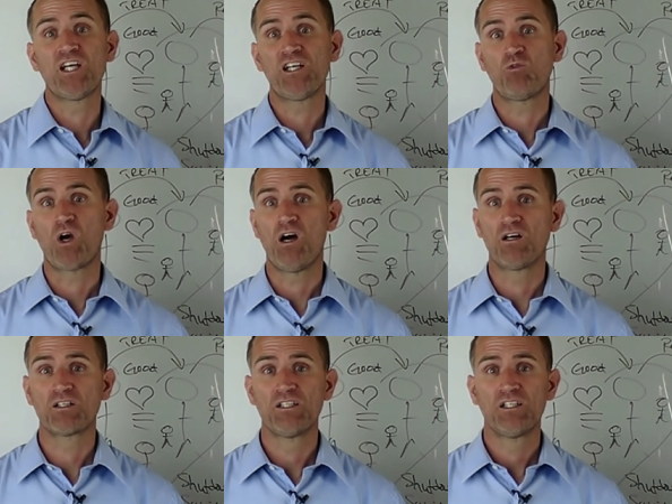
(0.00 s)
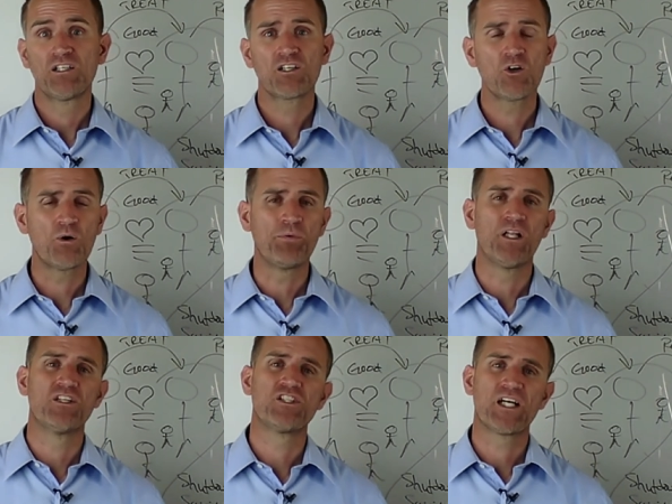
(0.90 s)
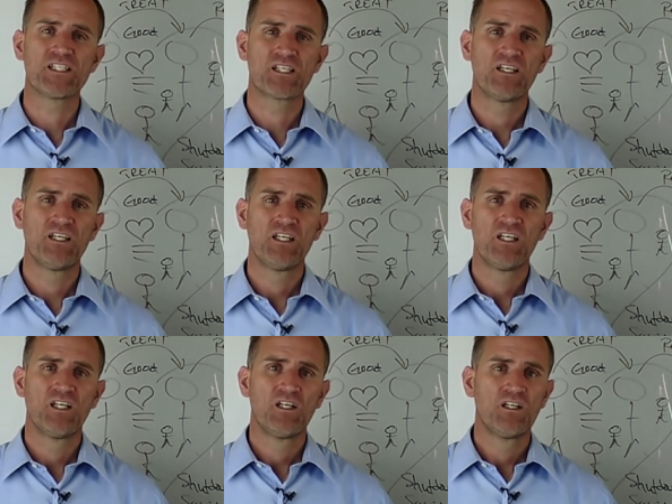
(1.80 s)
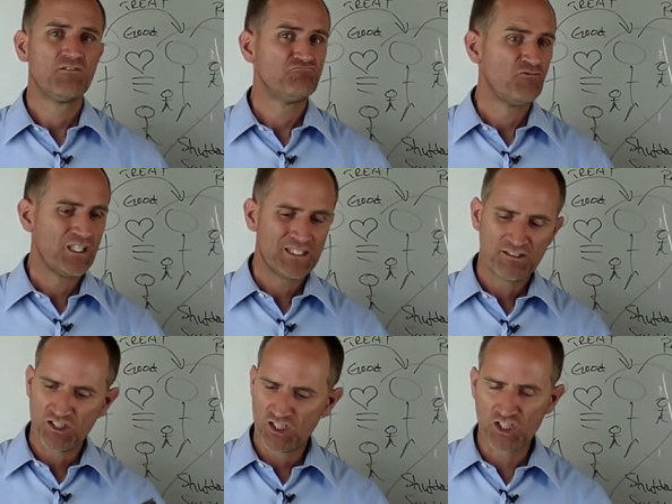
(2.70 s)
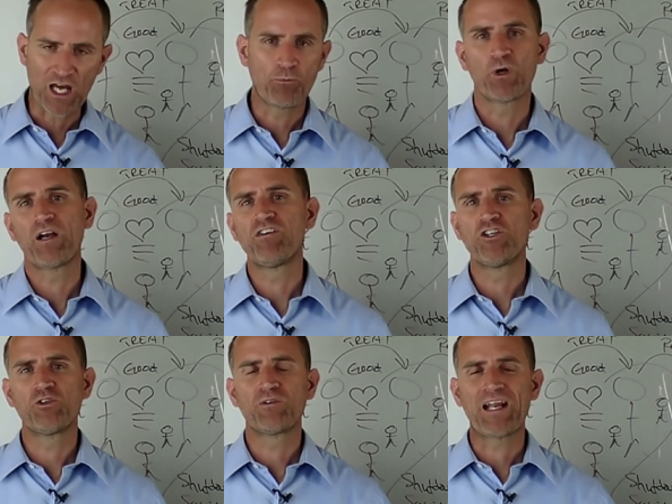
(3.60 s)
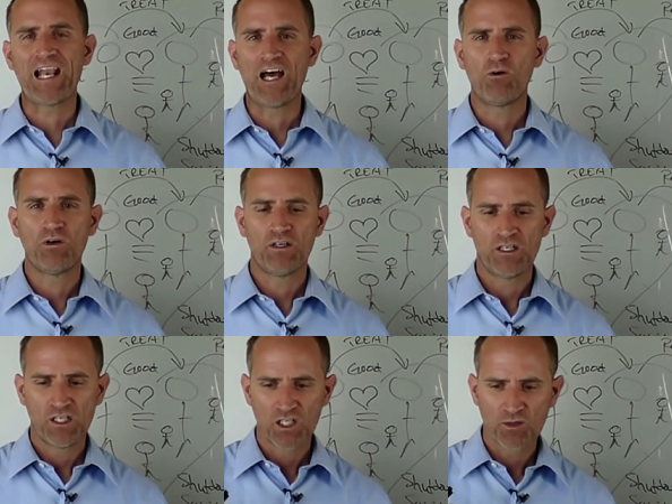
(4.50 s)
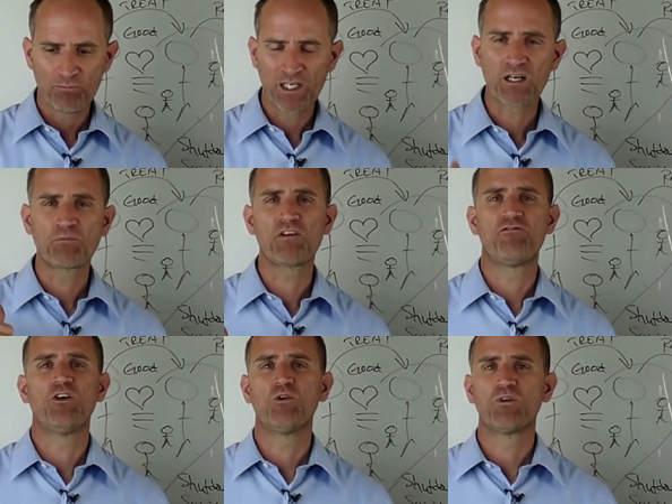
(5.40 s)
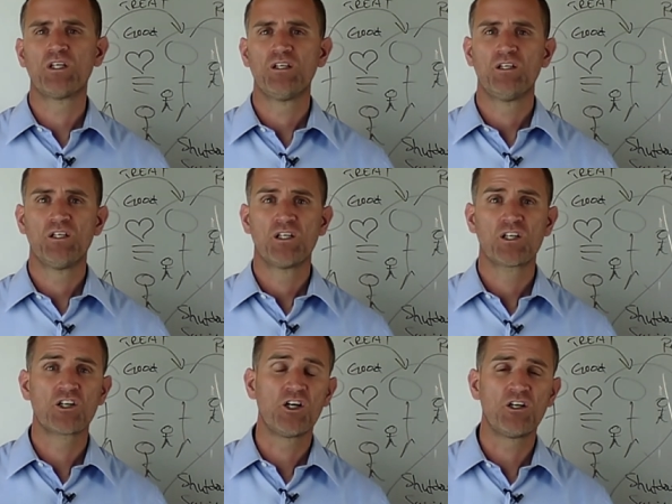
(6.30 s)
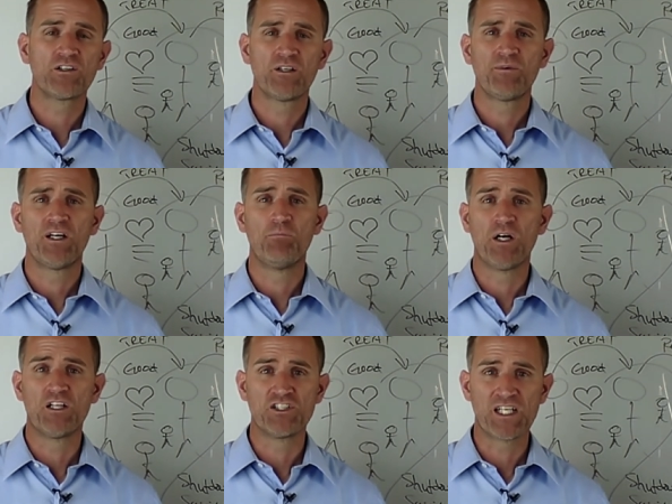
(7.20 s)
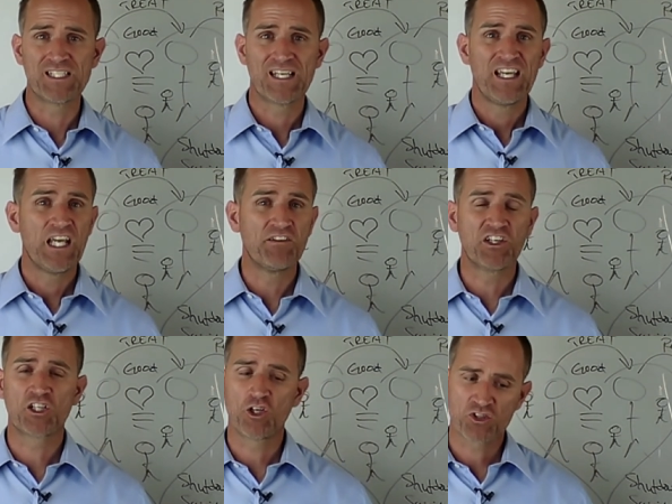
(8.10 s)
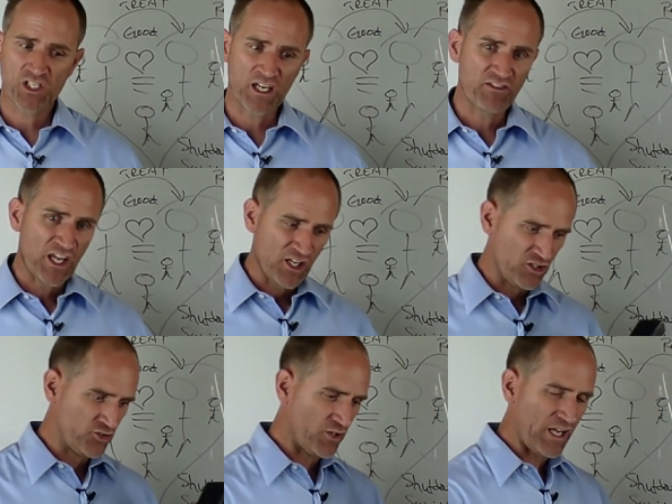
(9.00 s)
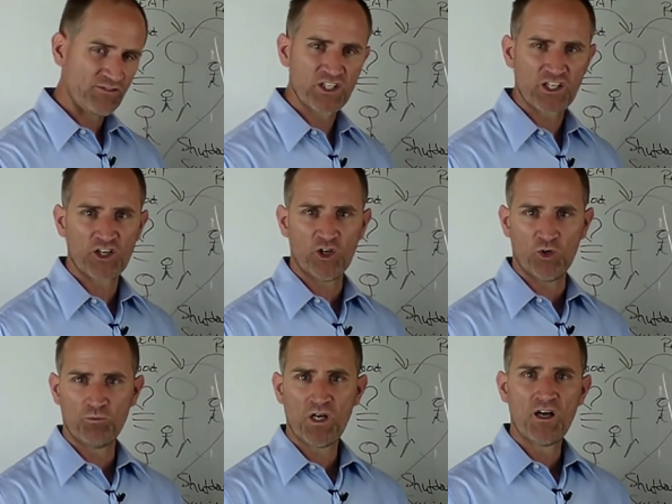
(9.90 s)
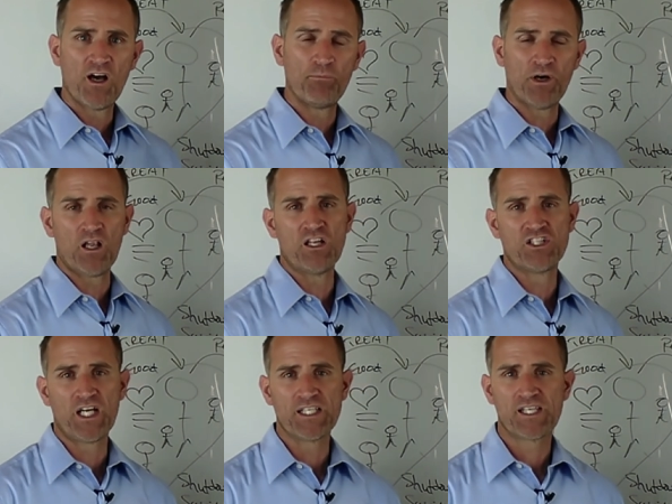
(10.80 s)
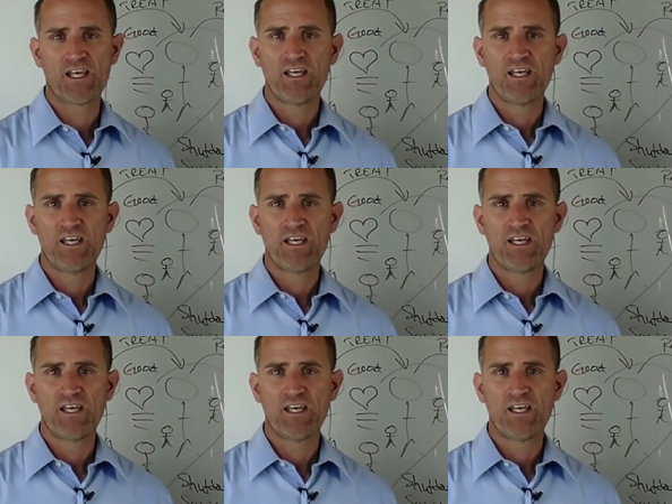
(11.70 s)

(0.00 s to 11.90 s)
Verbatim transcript: done wrong, Go apologize. Stop whatever you're doing right now. Pick up the phone, call them, apologize. If they're close enough, drive to their home, apologize.